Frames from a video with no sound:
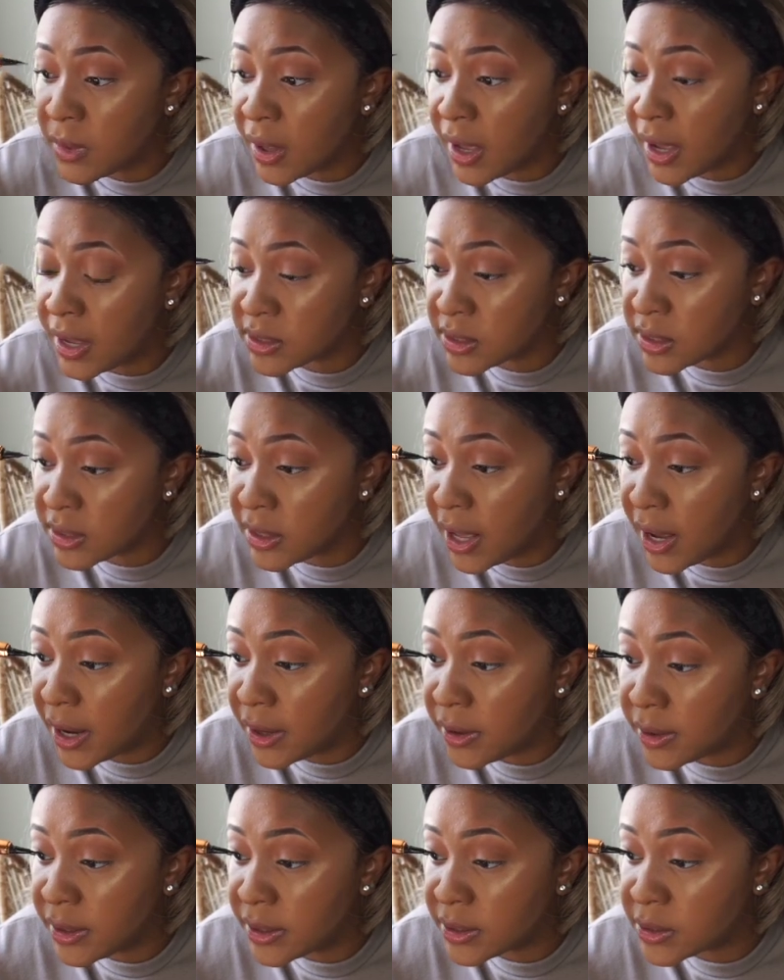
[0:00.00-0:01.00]
as a
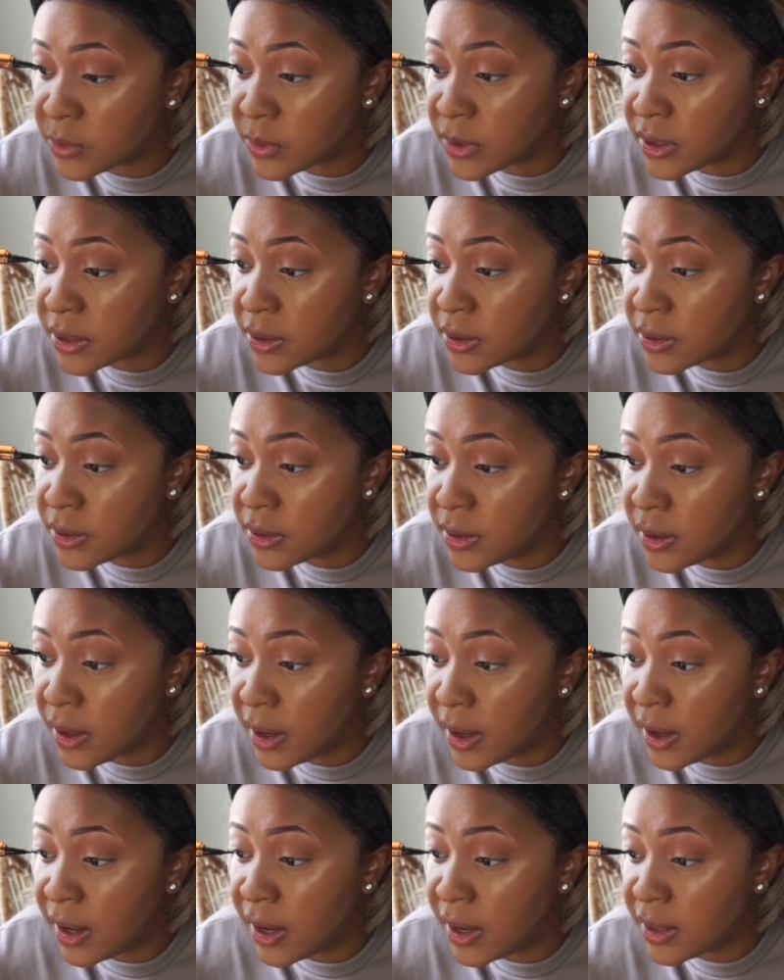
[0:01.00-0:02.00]
liner as well.
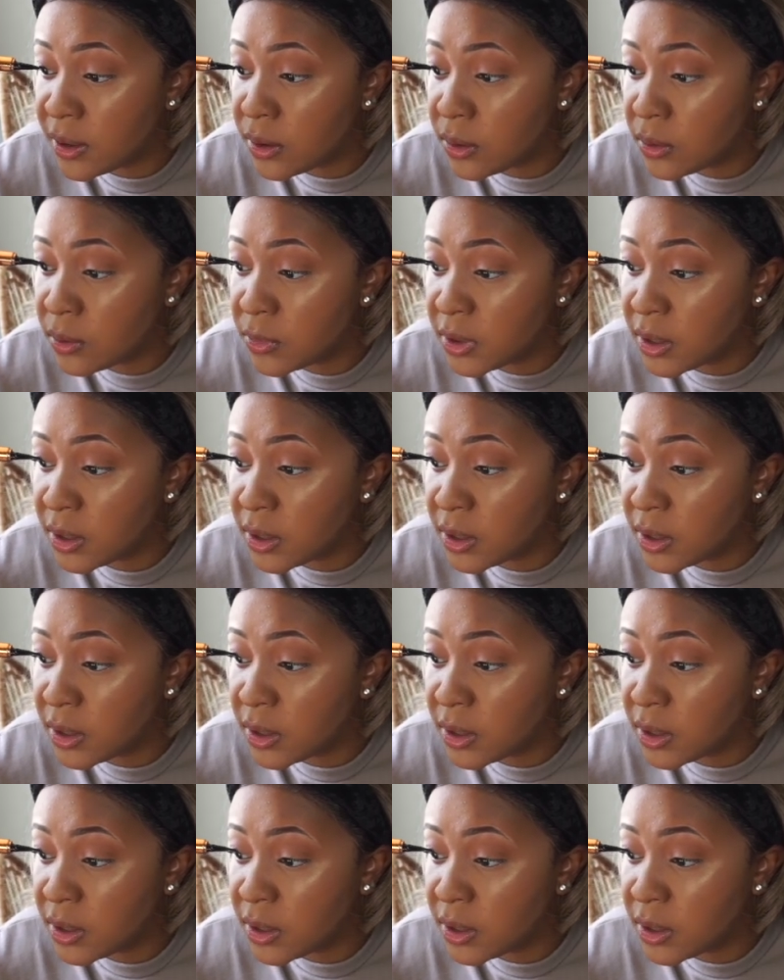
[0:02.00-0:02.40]
I don't,